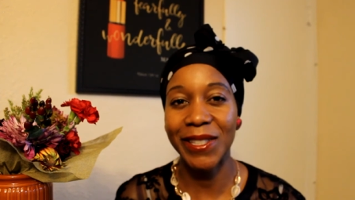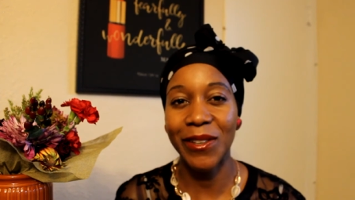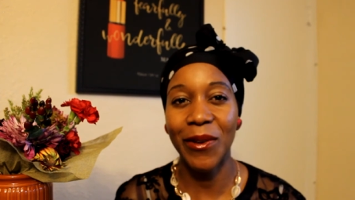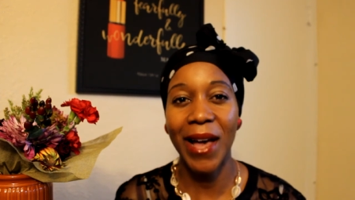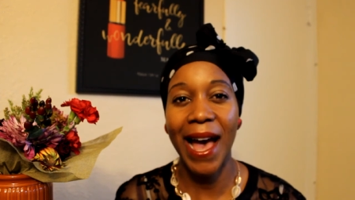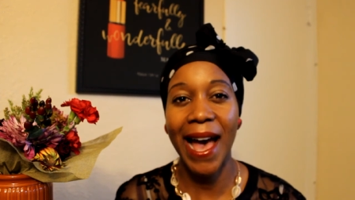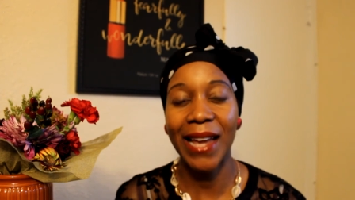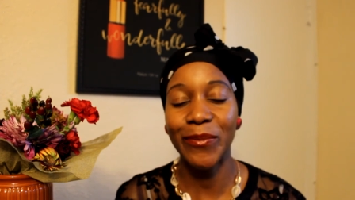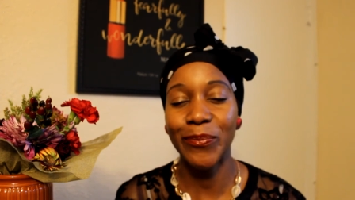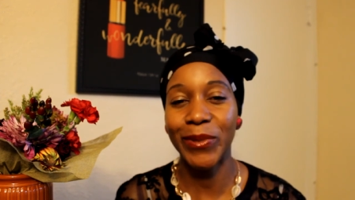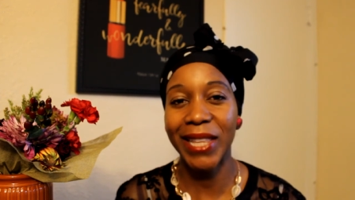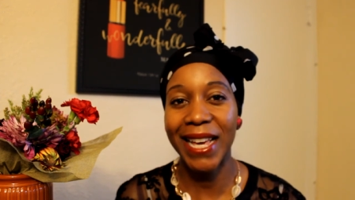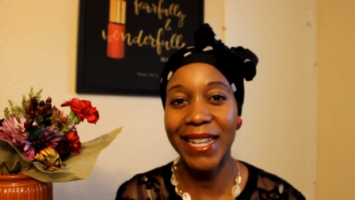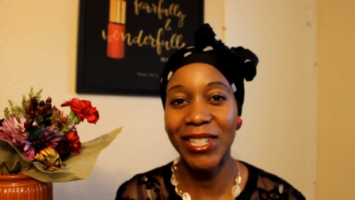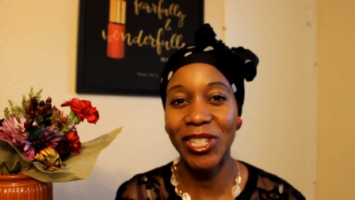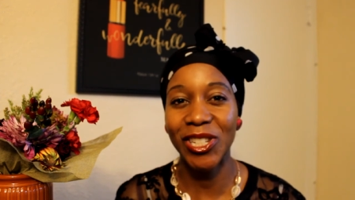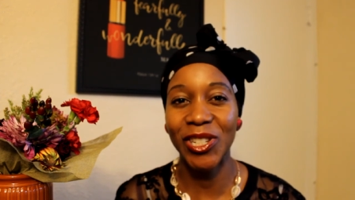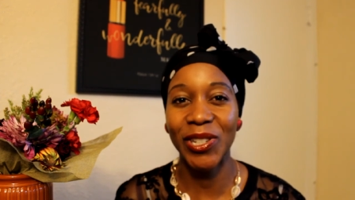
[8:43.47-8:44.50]
So God
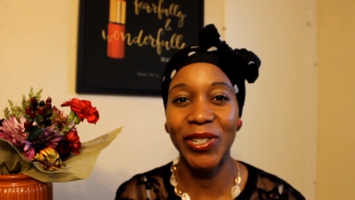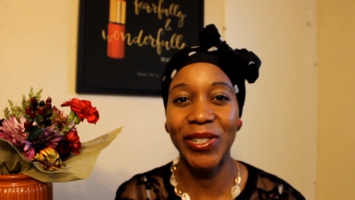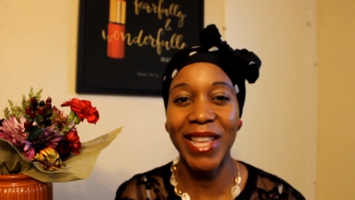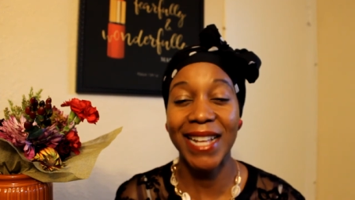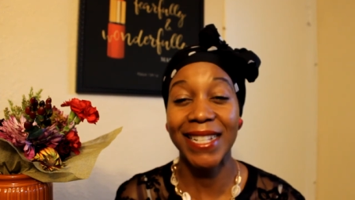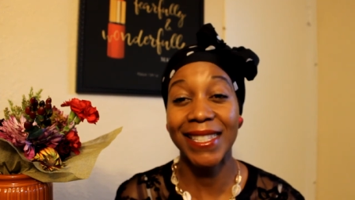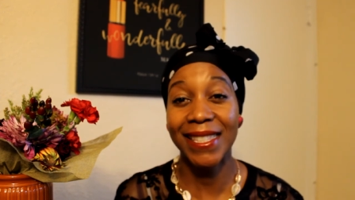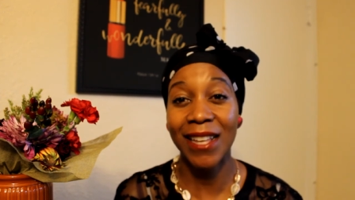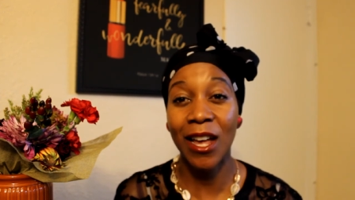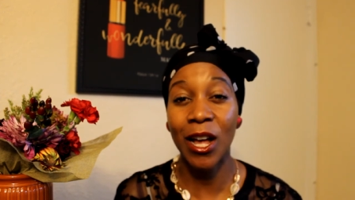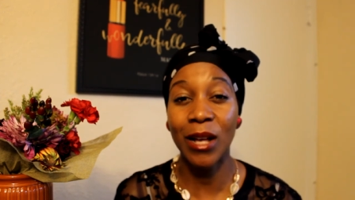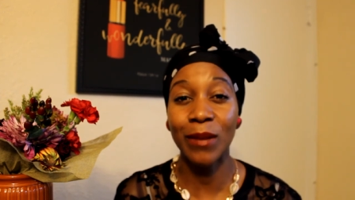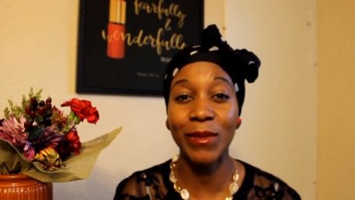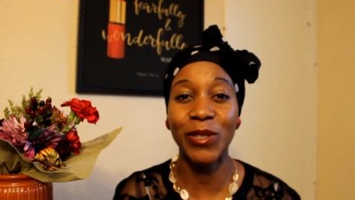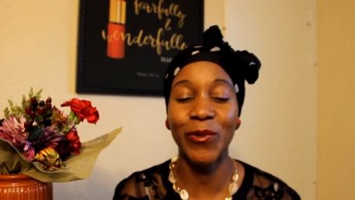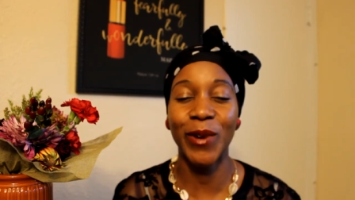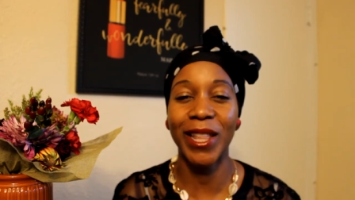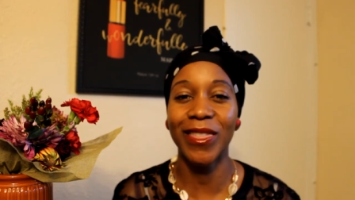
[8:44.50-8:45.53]
bless you. That's
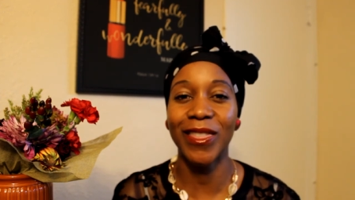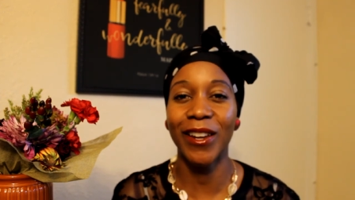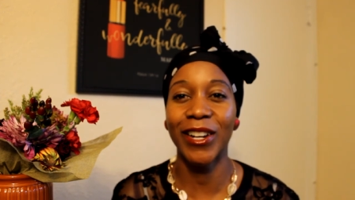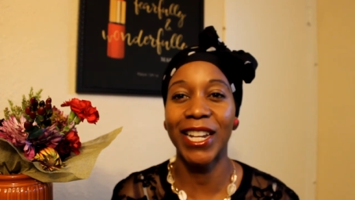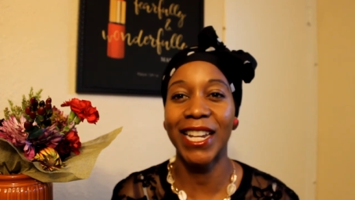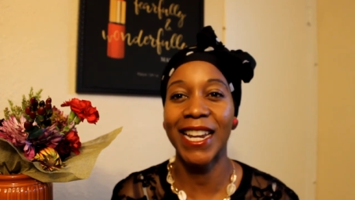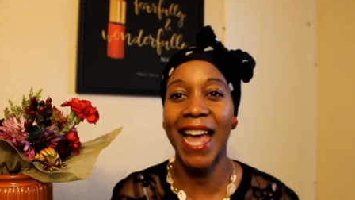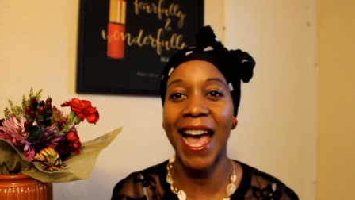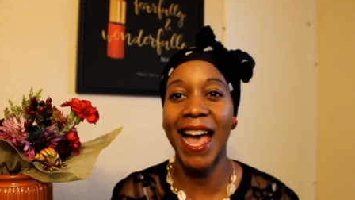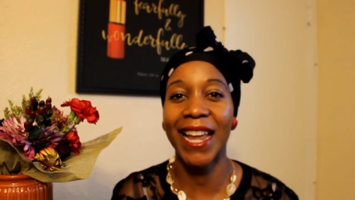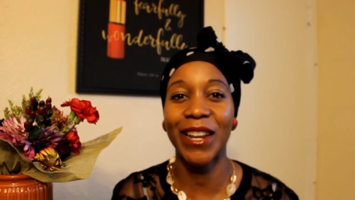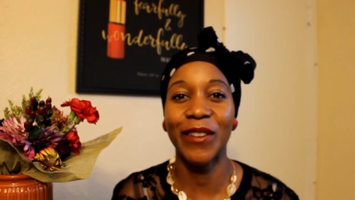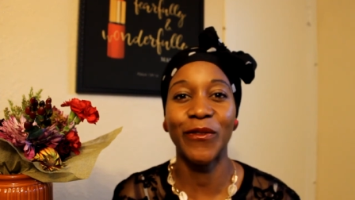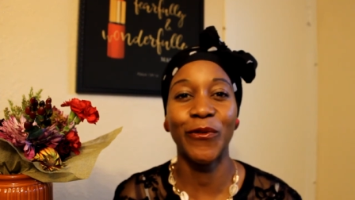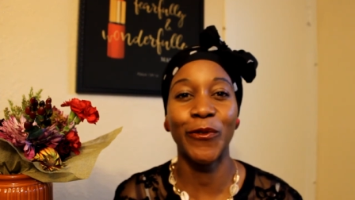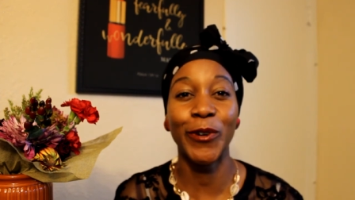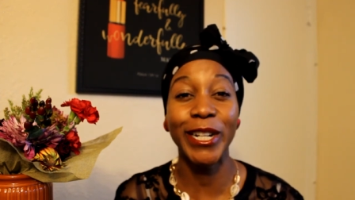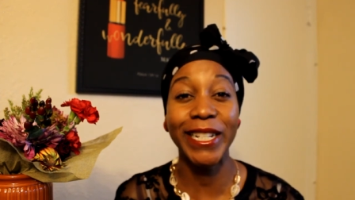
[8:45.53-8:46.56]
Psalms 139
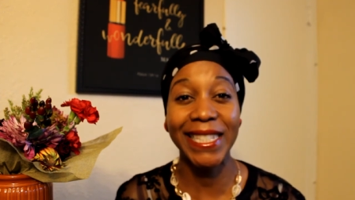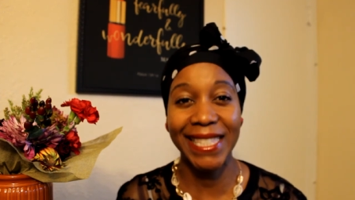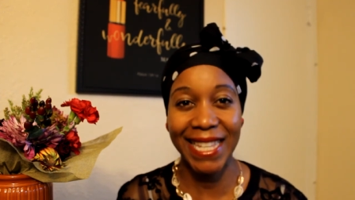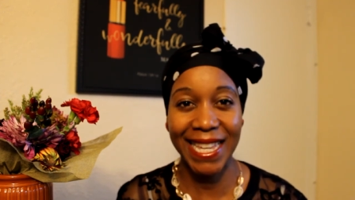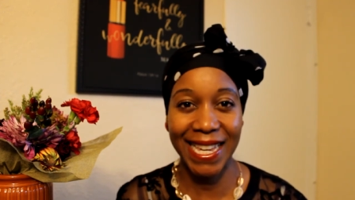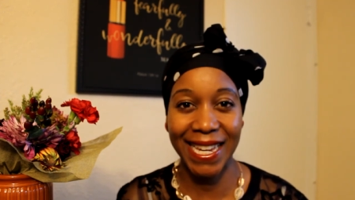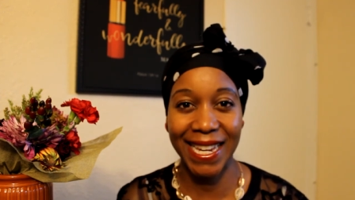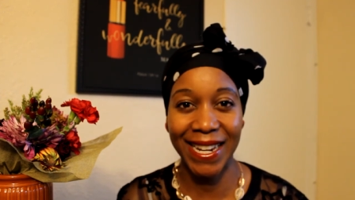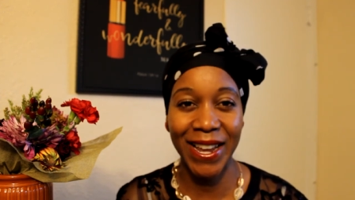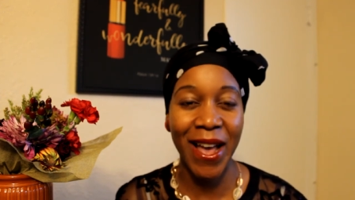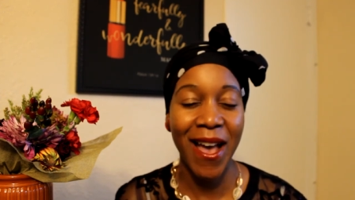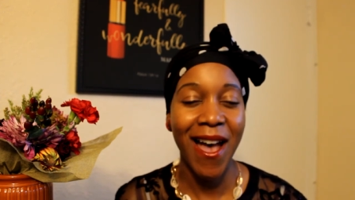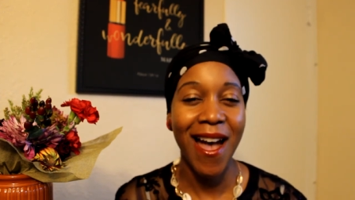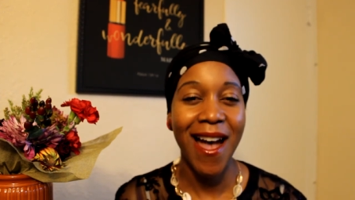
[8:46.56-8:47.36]
and 14.